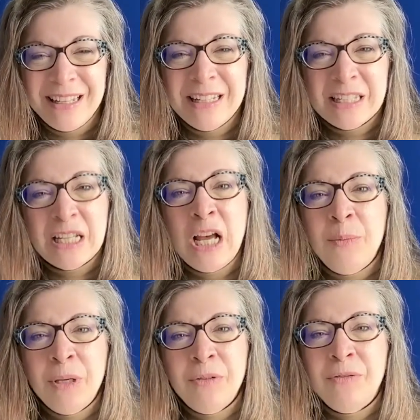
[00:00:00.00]
It's
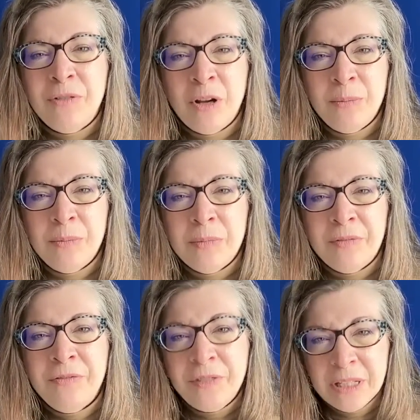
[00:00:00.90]
coming from
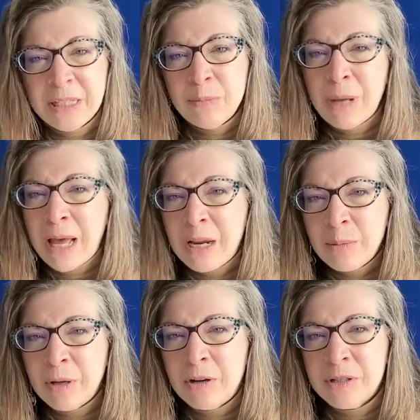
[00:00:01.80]
feeling bad
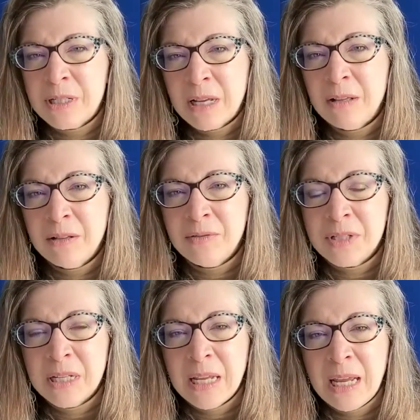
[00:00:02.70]
about
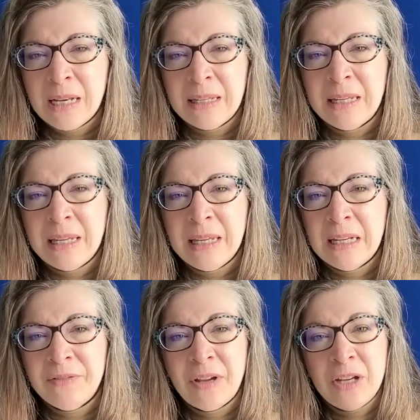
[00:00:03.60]
ourselves and thinking,
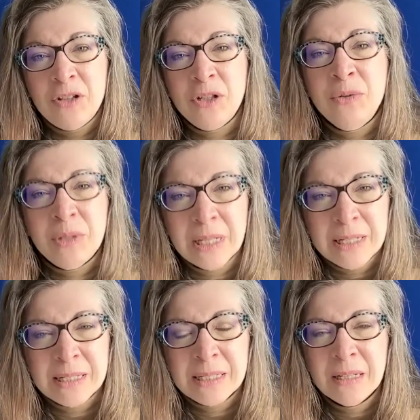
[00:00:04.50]
if I do
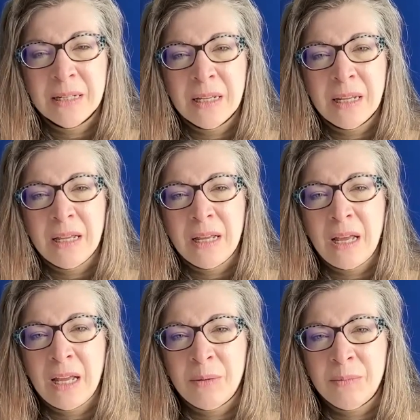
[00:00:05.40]
this,
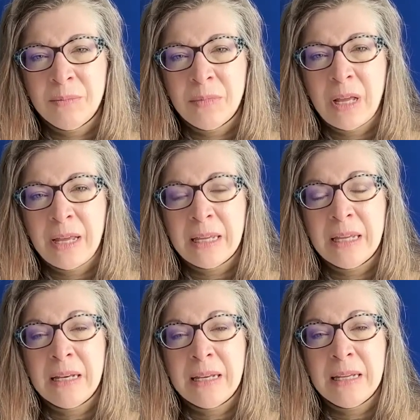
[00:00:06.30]
I
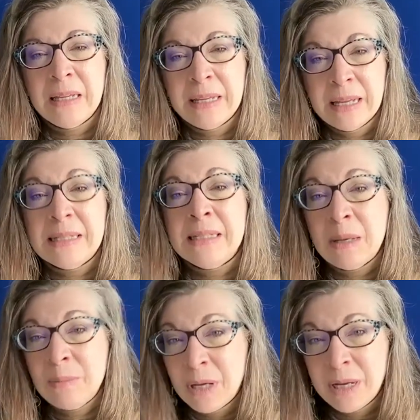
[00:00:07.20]
can get
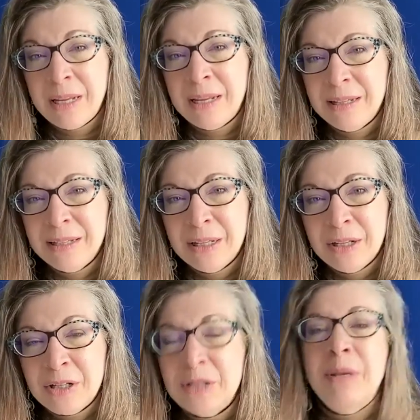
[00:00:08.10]
somebody to